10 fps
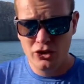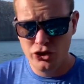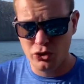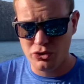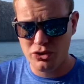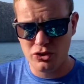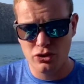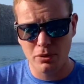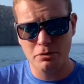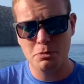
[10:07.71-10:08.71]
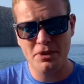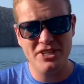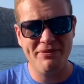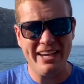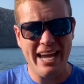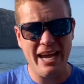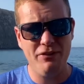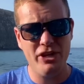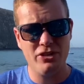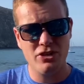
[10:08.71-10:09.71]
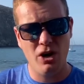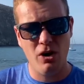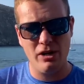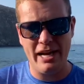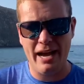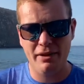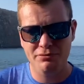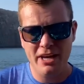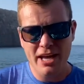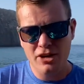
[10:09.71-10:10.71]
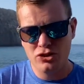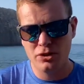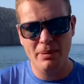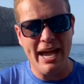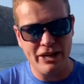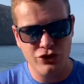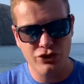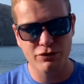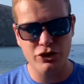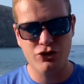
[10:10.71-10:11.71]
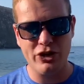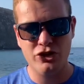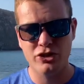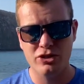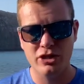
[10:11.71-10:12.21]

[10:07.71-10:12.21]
Just some specific areas are going to have some extra restrictions.